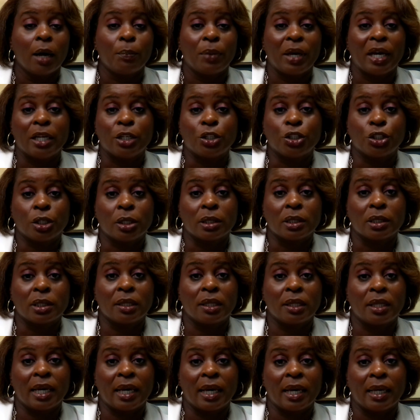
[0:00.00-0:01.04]
patients
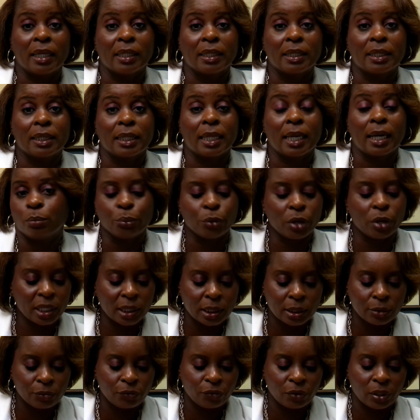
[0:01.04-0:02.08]
that
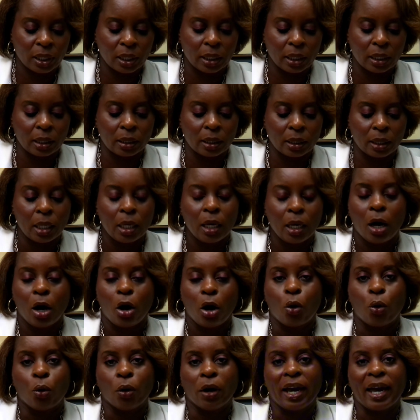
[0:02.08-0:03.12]
breastfeed,
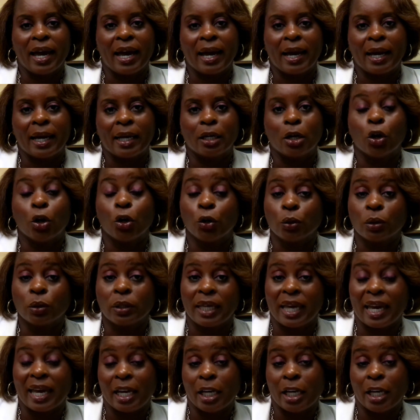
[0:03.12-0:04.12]
or had early